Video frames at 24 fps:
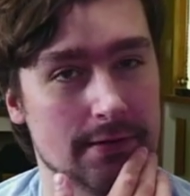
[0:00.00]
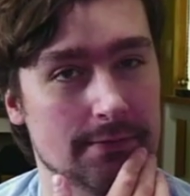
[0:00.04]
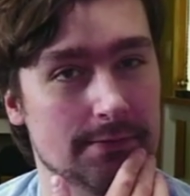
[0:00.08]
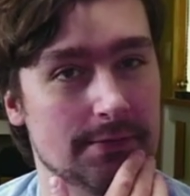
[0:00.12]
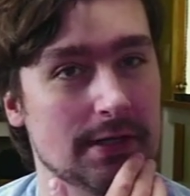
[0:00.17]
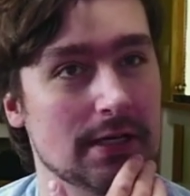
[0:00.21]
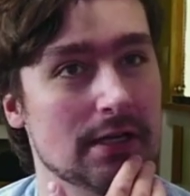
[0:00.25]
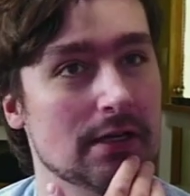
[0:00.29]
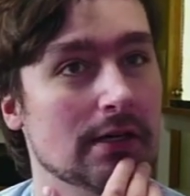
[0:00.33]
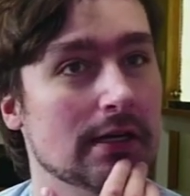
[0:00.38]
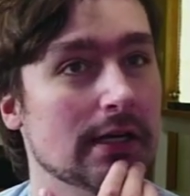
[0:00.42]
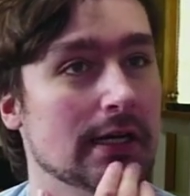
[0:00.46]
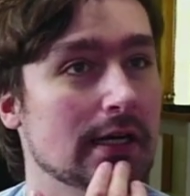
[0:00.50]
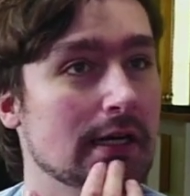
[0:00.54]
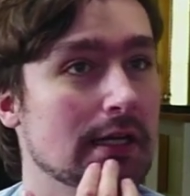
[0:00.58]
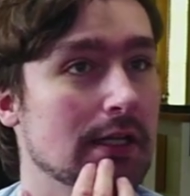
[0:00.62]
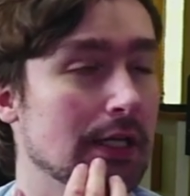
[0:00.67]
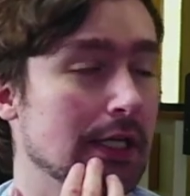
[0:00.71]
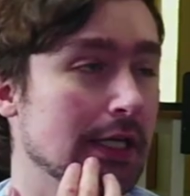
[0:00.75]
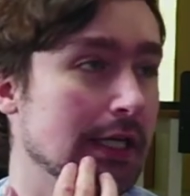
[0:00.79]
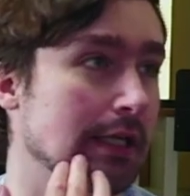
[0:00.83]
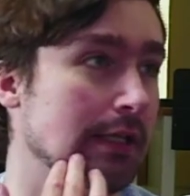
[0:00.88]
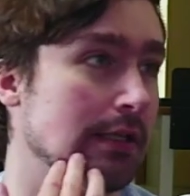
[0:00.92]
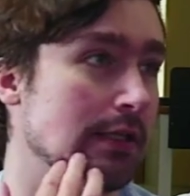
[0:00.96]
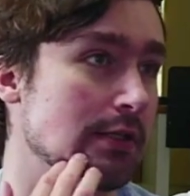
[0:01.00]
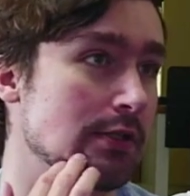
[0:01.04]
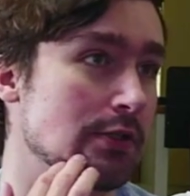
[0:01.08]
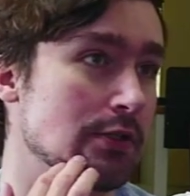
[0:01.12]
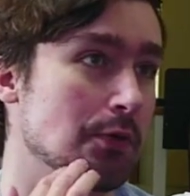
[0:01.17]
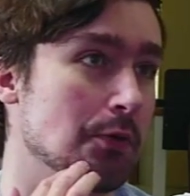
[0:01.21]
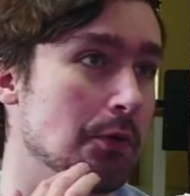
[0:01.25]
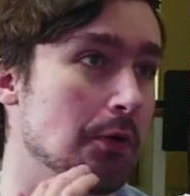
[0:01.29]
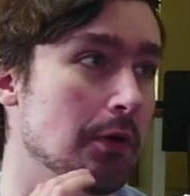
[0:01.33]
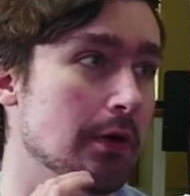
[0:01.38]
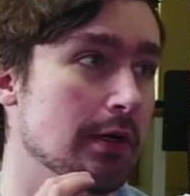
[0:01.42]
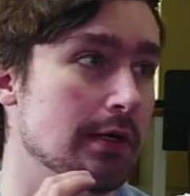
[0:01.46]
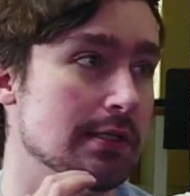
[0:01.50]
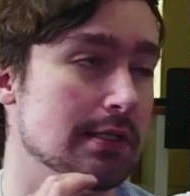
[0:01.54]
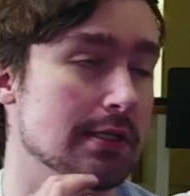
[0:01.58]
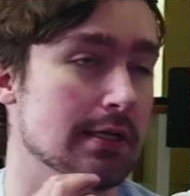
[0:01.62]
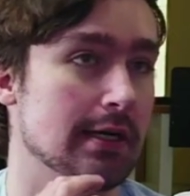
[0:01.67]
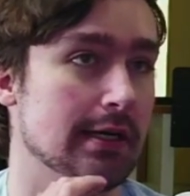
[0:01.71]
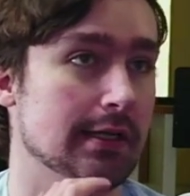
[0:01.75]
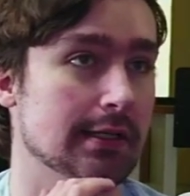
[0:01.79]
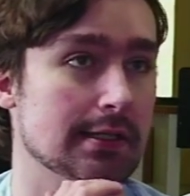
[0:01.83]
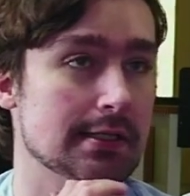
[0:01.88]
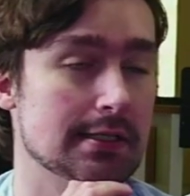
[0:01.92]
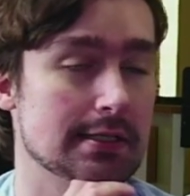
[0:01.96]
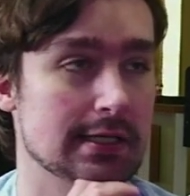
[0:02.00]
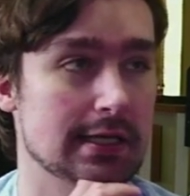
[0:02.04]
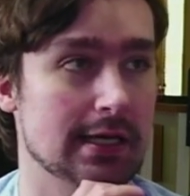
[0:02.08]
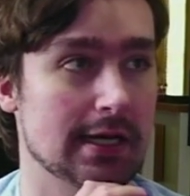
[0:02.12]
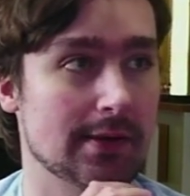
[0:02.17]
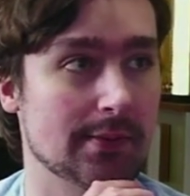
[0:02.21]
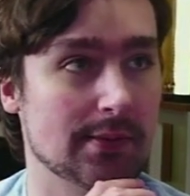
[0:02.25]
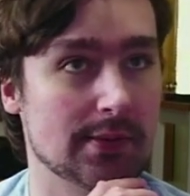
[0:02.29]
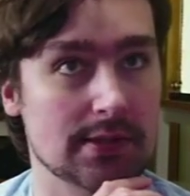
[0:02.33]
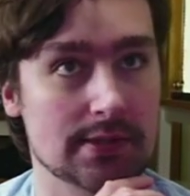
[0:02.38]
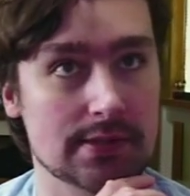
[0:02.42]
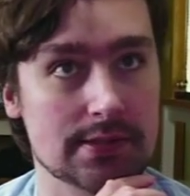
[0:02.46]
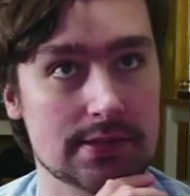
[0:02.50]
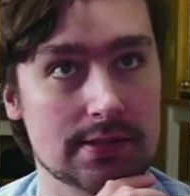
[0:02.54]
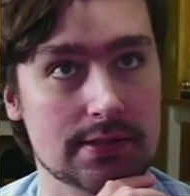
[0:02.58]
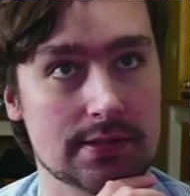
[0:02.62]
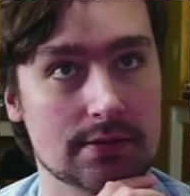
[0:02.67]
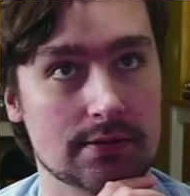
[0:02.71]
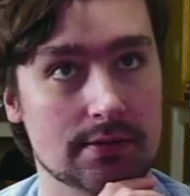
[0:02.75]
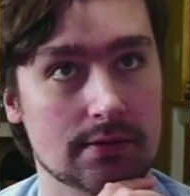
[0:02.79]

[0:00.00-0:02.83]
that you get at like the store is not the same as.